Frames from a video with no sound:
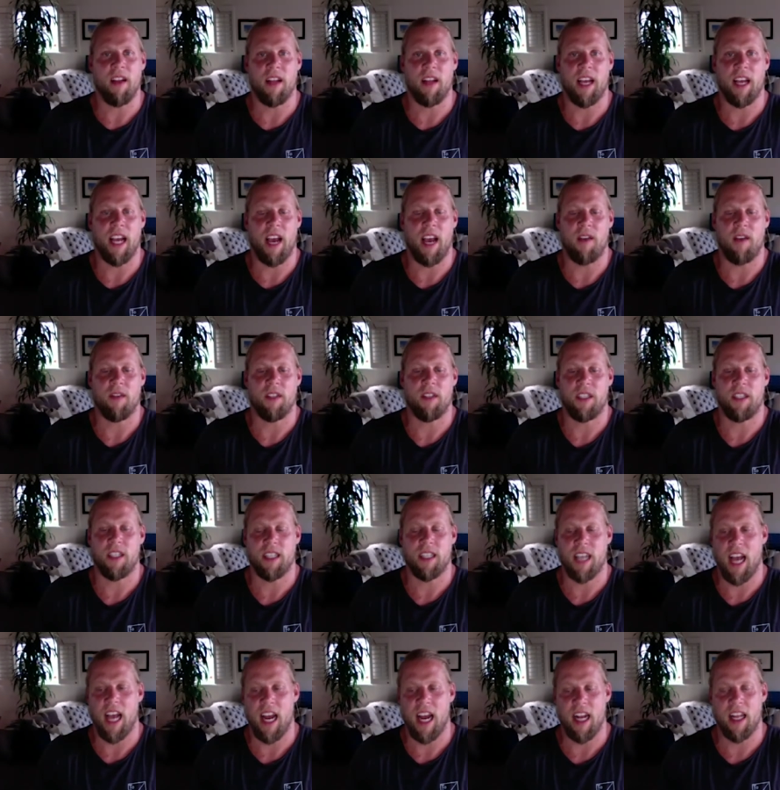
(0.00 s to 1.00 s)
Like I was
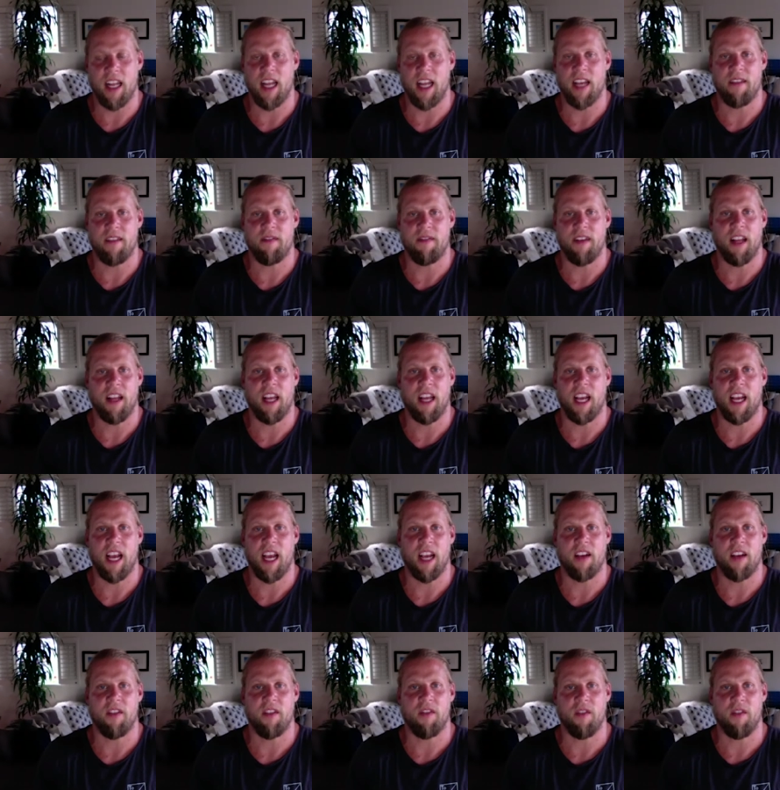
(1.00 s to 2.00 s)
just kind of like felt like I
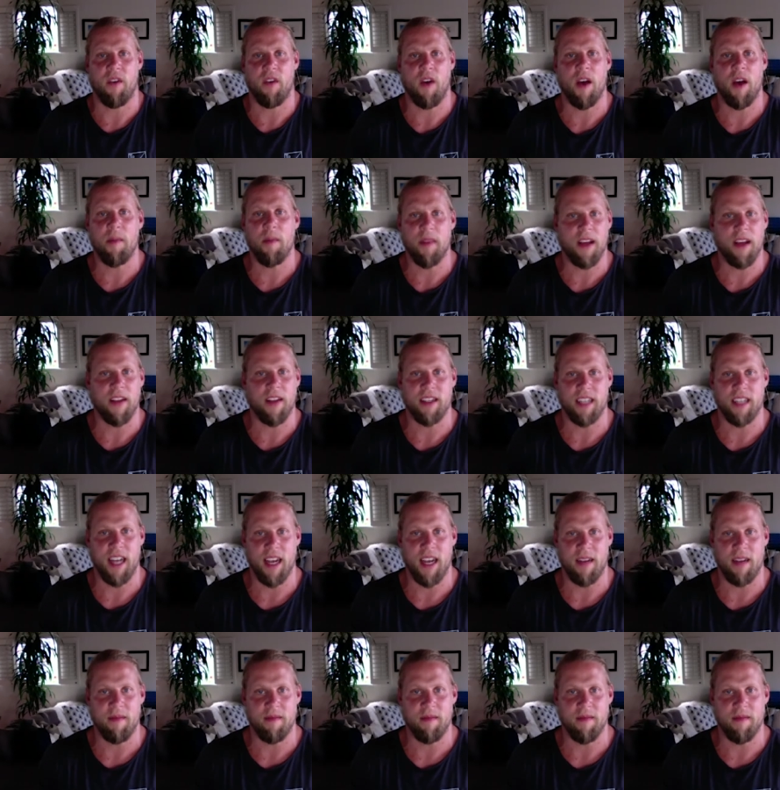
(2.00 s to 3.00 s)
could throw up all the
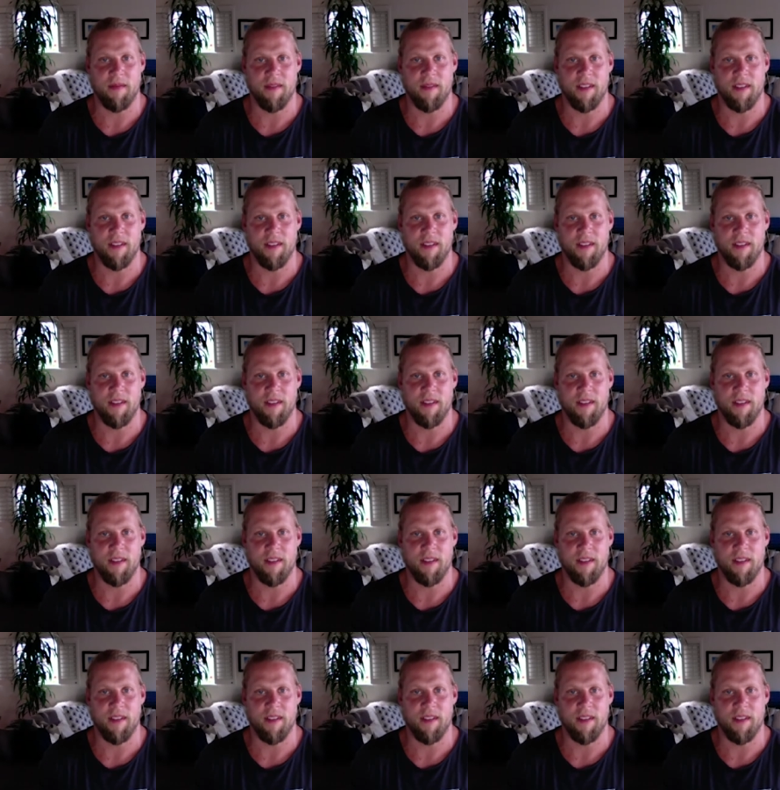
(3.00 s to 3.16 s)
time.